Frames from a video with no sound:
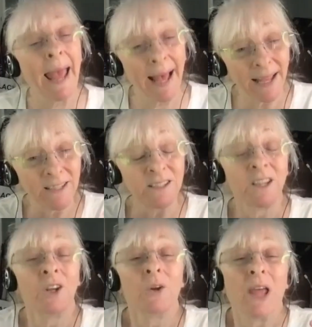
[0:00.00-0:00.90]
And
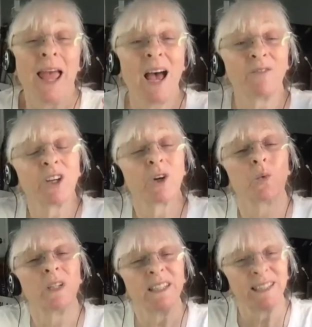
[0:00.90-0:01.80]
having a
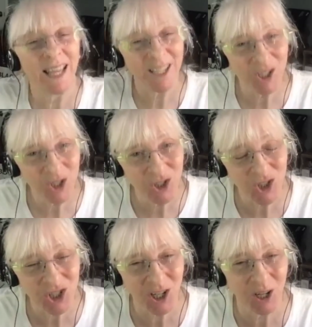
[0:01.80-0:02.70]

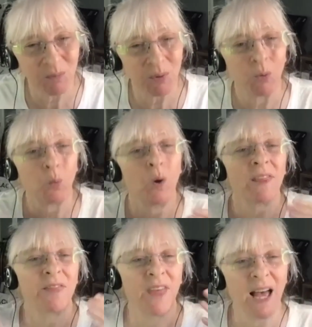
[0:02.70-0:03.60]
relationship
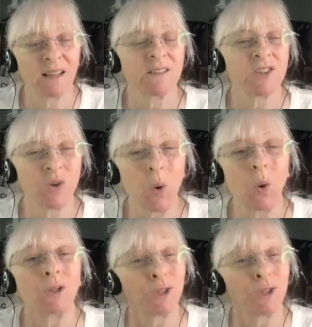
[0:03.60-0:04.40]
with that soul,